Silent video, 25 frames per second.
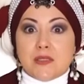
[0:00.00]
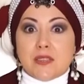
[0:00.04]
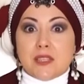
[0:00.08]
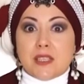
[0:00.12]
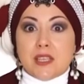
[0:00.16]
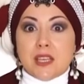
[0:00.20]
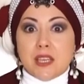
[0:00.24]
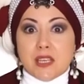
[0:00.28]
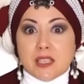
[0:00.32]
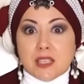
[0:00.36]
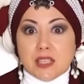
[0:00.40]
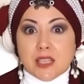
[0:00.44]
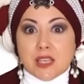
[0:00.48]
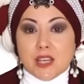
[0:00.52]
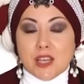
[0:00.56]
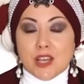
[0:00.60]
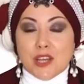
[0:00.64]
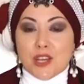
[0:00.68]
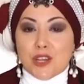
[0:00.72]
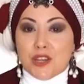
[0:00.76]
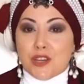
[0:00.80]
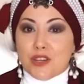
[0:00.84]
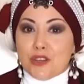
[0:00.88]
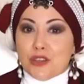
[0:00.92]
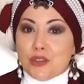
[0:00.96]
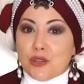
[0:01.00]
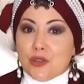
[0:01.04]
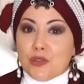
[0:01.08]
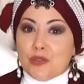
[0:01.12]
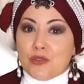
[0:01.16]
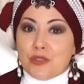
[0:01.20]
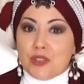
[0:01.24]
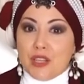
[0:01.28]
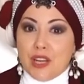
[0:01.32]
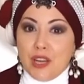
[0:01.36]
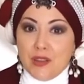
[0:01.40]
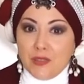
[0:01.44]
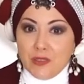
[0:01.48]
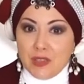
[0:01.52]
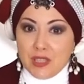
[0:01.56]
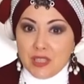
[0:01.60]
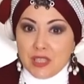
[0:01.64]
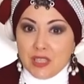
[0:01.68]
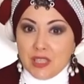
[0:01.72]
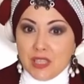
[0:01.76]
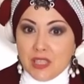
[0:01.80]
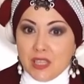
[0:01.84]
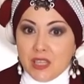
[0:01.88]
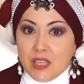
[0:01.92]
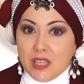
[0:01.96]
Imagine that you are half of
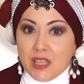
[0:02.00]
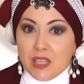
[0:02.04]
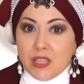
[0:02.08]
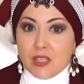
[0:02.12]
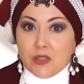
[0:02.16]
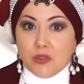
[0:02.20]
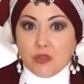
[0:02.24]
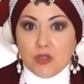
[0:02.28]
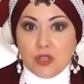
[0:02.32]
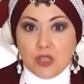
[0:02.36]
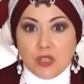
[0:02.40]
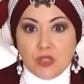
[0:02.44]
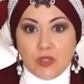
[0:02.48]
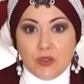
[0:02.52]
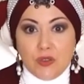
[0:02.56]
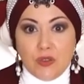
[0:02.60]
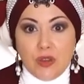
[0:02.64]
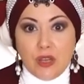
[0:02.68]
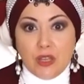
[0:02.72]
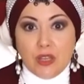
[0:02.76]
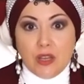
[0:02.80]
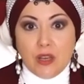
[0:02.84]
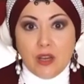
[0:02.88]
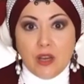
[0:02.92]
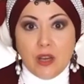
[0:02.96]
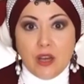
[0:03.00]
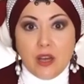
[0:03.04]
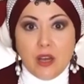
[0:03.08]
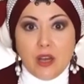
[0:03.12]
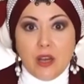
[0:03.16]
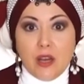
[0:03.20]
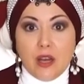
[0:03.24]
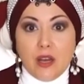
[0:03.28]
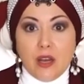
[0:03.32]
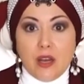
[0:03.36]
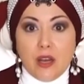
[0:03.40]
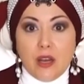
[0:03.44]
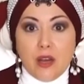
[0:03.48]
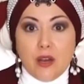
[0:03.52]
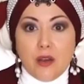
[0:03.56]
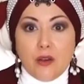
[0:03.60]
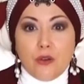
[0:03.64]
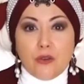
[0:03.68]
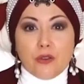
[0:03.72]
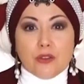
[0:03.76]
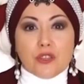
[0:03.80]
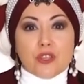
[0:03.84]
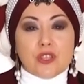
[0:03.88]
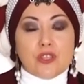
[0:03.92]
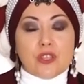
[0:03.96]
an orange. Do you know this
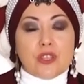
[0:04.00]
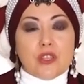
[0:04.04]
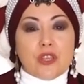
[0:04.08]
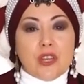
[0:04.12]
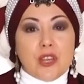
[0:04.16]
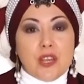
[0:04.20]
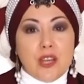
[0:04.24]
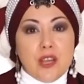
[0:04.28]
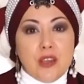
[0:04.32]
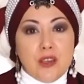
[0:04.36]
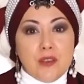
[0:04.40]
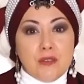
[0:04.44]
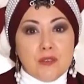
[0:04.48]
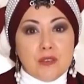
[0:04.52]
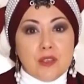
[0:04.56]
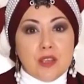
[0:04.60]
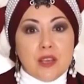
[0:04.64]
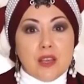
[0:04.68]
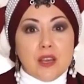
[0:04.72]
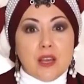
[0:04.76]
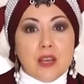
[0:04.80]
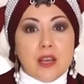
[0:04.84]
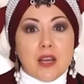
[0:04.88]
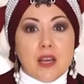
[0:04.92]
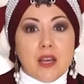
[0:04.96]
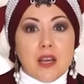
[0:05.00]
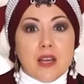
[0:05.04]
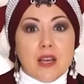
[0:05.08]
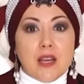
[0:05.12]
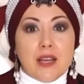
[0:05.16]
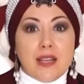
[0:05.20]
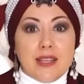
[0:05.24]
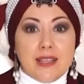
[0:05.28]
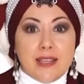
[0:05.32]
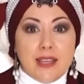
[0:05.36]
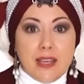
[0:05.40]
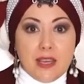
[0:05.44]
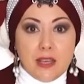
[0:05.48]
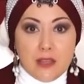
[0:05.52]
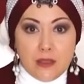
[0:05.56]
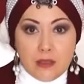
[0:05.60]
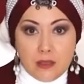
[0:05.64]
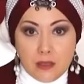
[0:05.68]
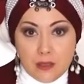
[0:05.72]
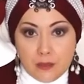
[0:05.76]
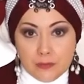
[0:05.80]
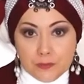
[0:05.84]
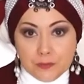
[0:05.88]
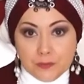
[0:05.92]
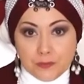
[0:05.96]
old legend from ancient times?